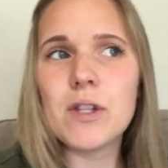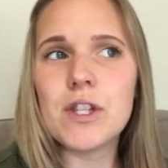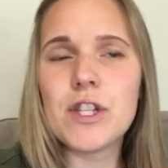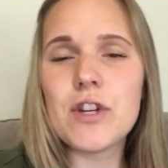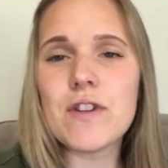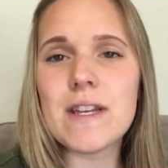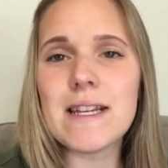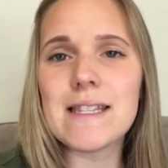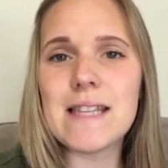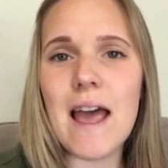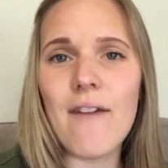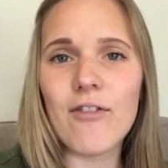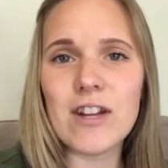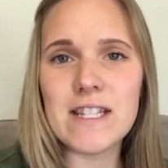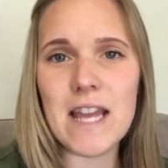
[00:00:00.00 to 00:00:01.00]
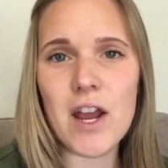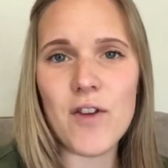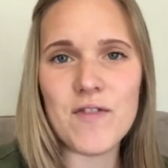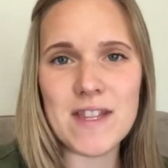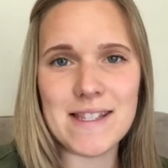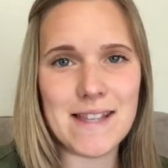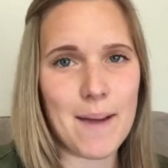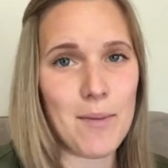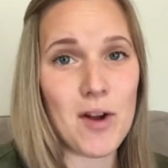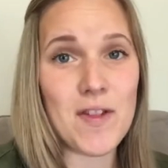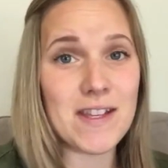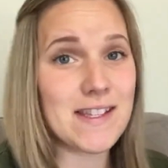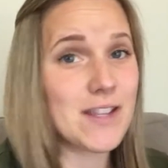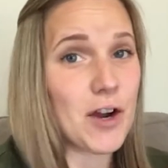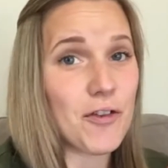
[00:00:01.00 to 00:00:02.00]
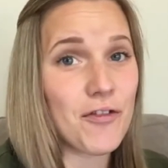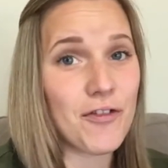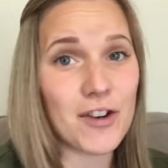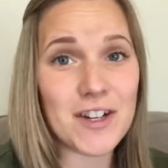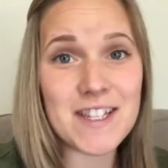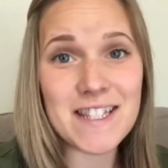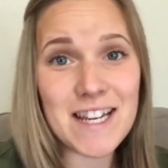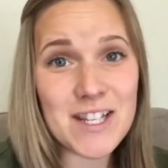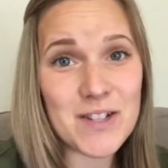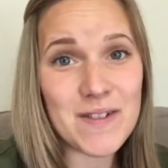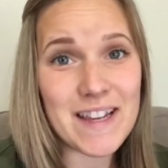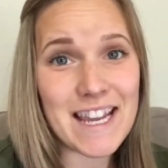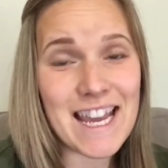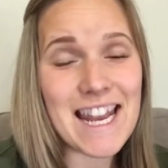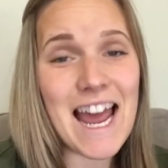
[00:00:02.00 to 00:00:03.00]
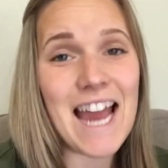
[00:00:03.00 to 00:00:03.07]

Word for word: do this every day over the summer. This is our first day doing it.